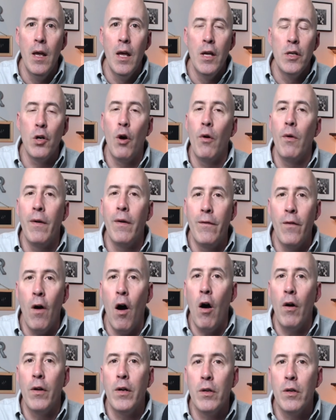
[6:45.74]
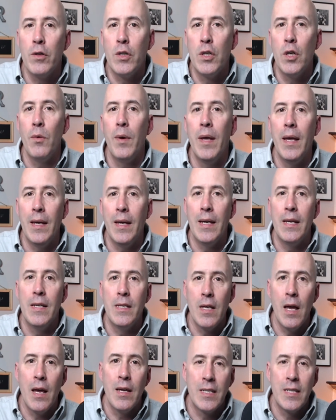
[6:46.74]
So if all you're doing
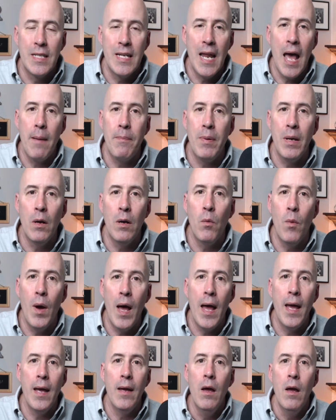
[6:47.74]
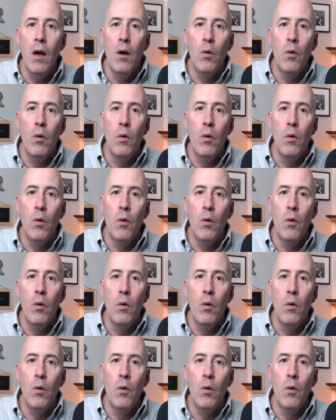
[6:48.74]
is snapping away